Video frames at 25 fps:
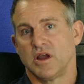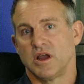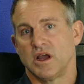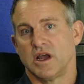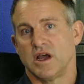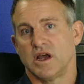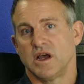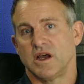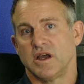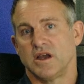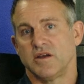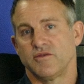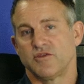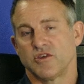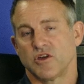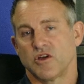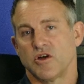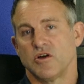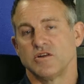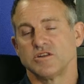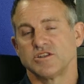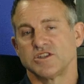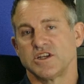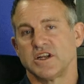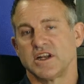if the
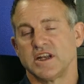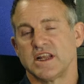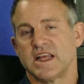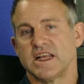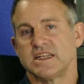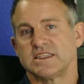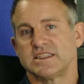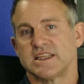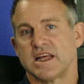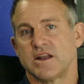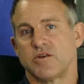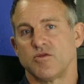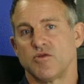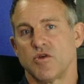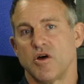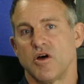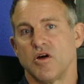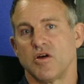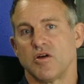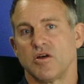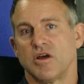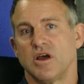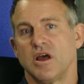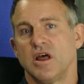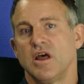continent gets that
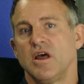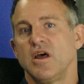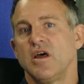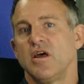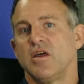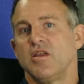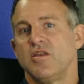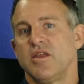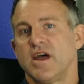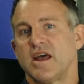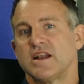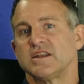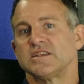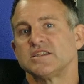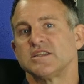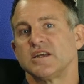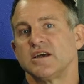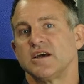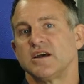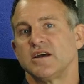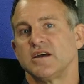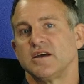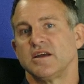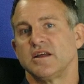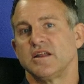wrong, that's
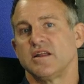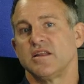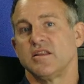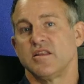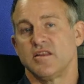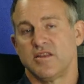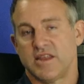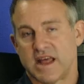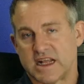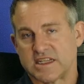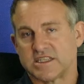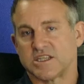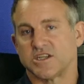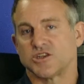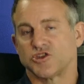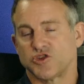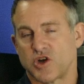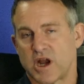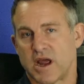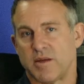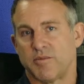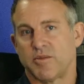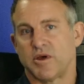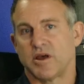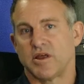a
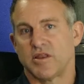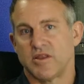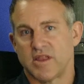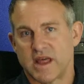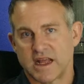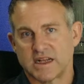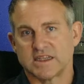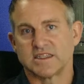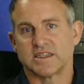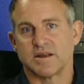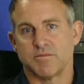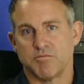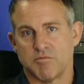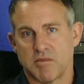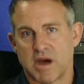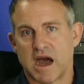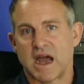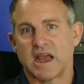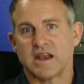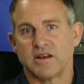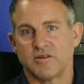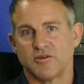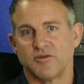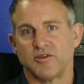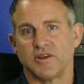trap, that is a
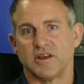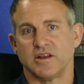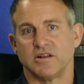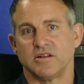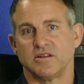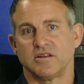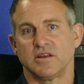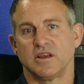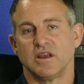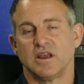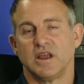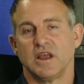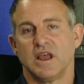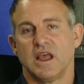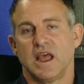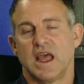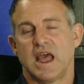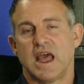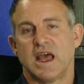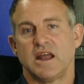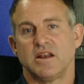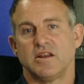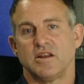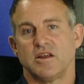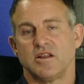minefield,
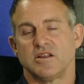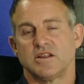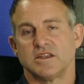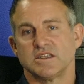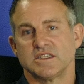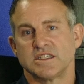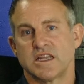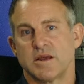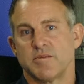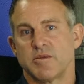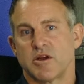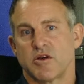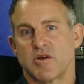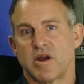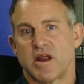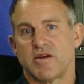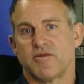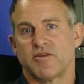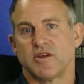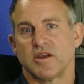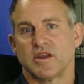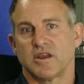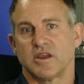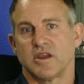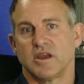and this
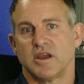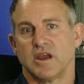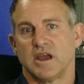demographic